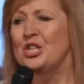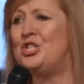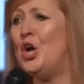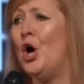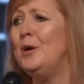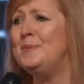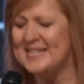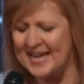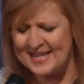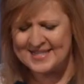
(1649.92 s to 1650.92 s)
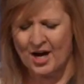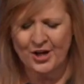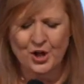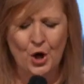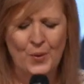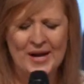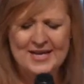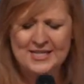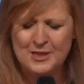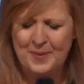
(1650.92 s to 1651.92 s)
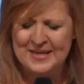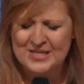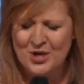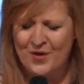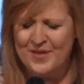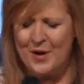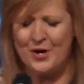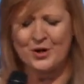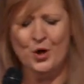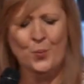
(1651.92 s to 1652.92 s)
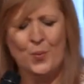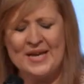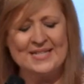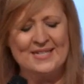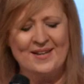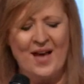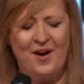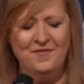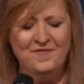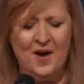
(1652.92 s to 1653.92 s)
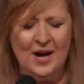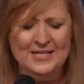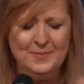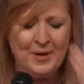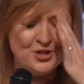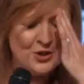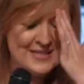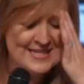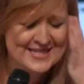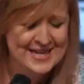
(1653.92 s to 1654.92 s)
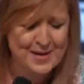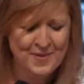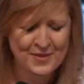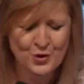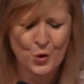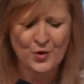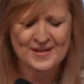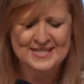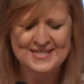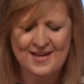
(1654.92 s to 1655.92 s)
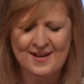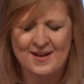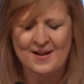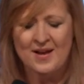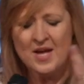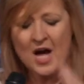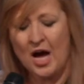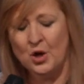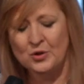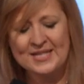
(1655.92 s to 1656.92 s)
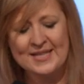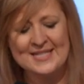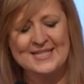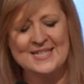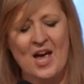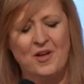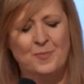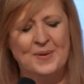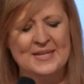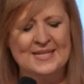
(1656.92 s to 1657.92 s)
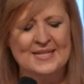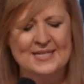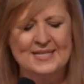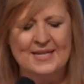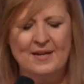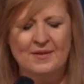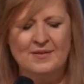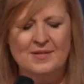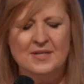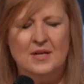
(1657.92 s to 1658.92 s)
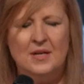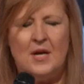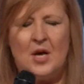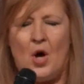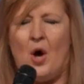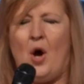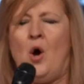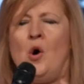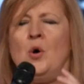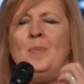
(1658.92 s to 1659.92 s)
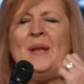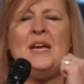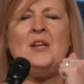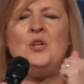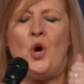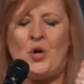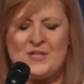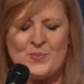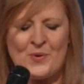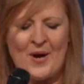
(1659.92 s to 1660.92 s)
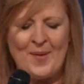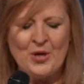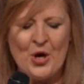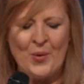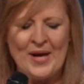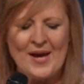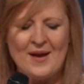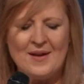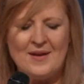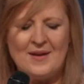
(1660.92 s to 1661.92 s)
Job says, I go east, but he's not there. I go west. I can't find him. I don't see him in the north. He's hidden. I look to the south, but he's concealed. Oh, but he knows where I'm going.